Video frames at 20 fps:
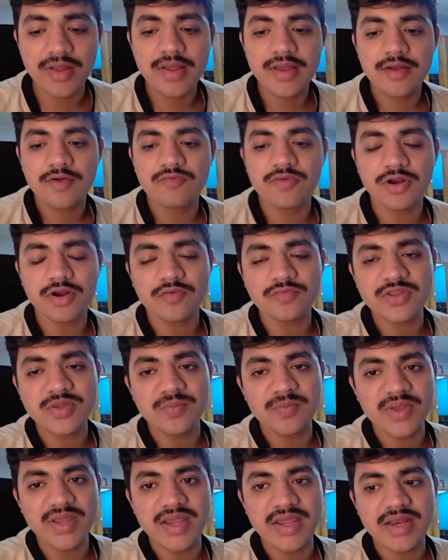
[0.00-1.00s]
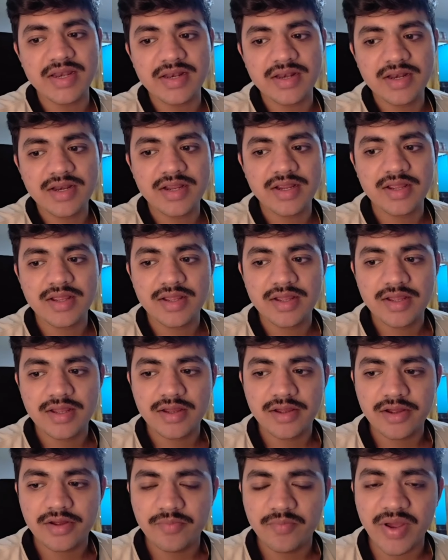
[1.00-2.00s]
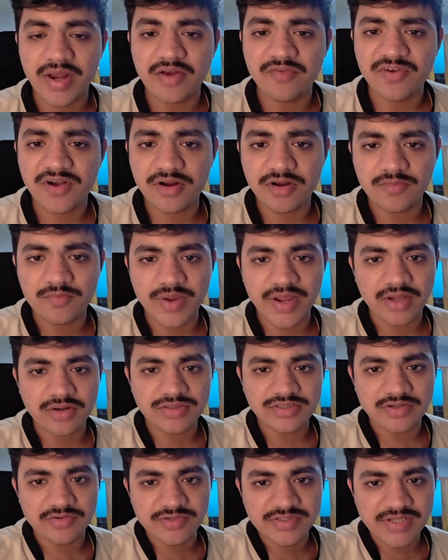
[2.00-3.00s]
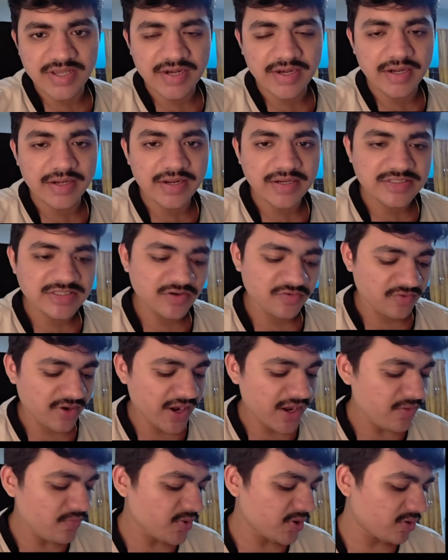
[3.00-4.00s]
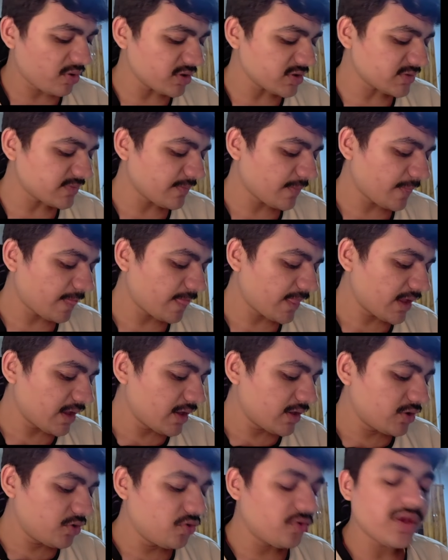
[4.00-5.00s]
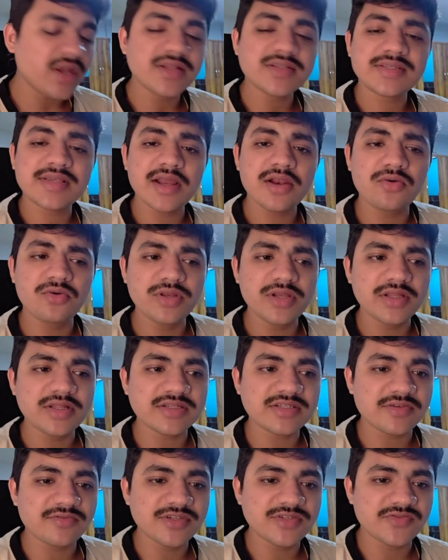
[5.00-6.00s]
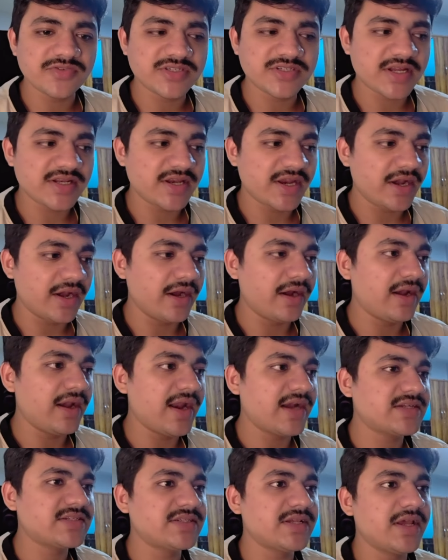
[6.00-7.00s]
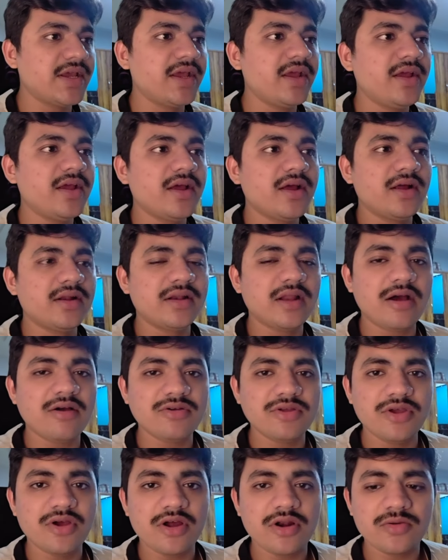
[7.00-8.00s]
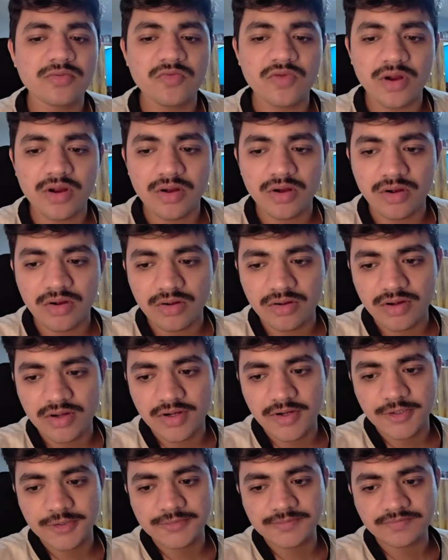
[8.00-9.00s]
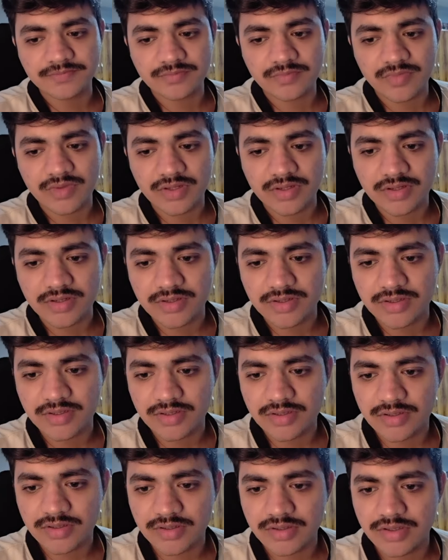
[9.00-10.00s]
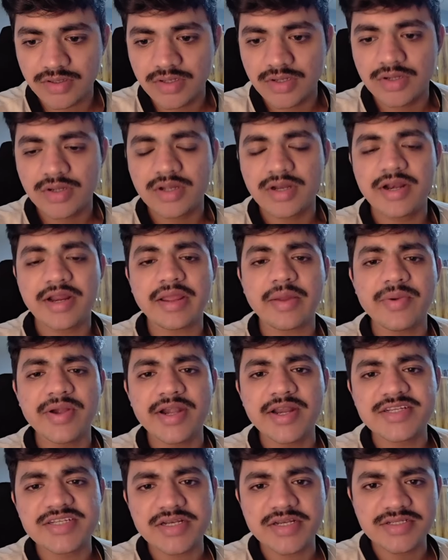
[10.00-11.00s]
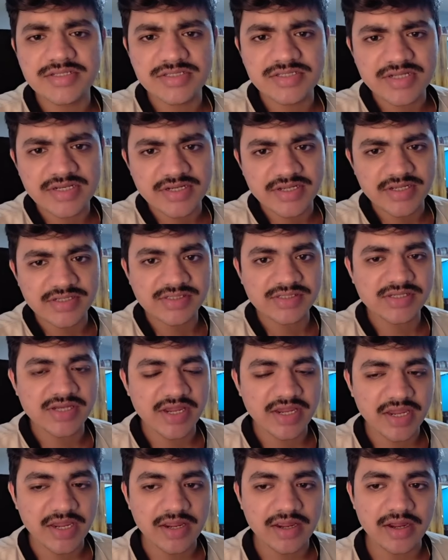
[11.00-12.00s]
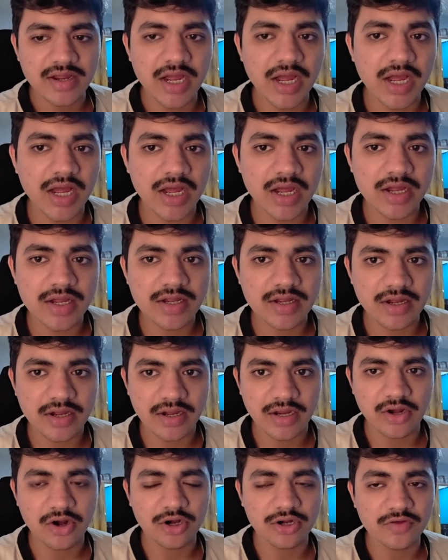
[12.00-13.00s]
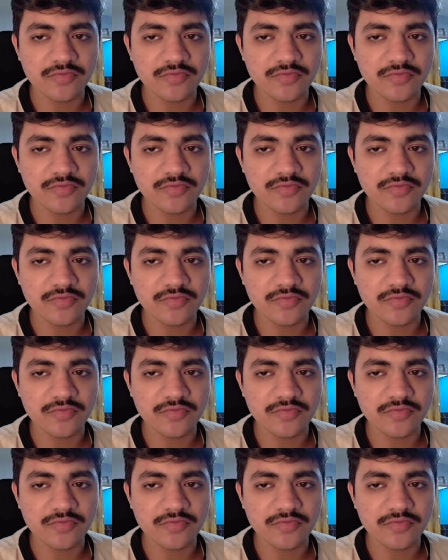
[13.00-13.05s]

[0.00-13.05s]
one of the main benefit of microservice architecture. Why? Because you can scale only the service which are needed. Let's say now your uh, recommendation engine is taking a lot of